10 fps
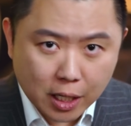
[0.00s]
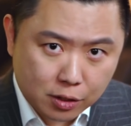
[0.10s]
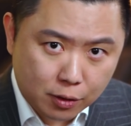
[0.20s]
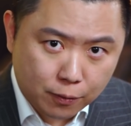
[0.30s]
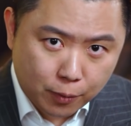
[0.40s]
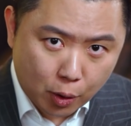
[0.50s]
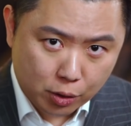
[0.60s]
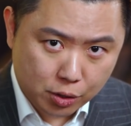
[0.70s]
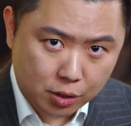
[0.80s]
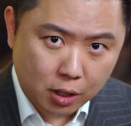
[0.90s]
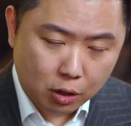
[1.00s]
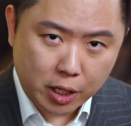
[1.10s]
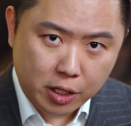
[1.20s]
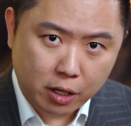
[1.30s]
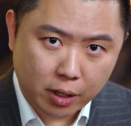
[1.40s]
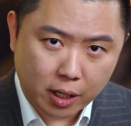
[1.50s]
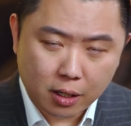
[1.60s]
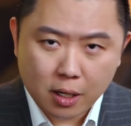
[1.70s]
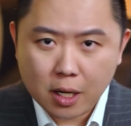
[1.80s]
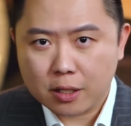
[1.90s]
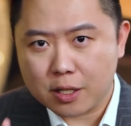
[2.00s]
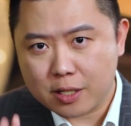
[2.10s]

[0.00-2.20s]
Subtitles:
That's the first criteria. The